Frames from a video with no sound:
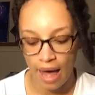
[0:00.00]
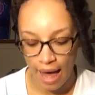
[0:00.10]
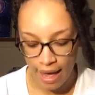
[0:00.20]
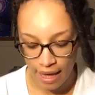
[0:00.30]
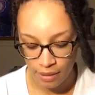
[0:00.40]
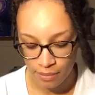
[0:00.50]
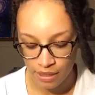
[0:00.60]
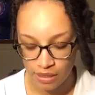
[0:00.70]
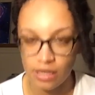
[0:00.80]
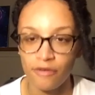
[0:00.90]
I had
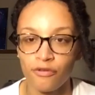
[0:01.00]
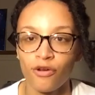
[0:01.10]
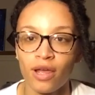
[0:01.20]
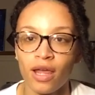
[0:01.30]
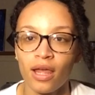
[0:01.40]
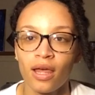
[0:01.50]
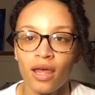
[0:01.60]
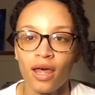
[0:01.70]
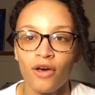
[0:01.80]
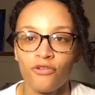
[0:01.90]
been suffering
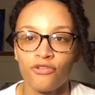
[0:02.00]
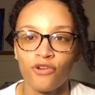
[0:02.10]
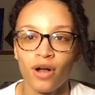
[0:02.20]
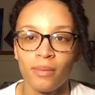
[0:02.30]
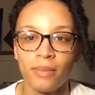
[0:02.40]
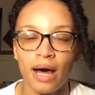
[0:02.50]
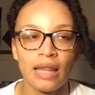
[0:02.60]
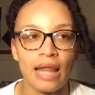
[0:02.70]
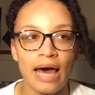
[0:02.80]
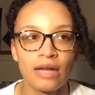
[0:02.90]
from a
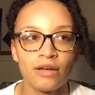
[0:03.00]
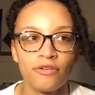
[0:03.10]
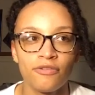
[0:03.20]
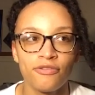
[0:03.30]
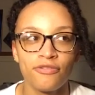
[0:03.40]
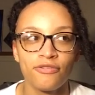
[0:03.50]
lot of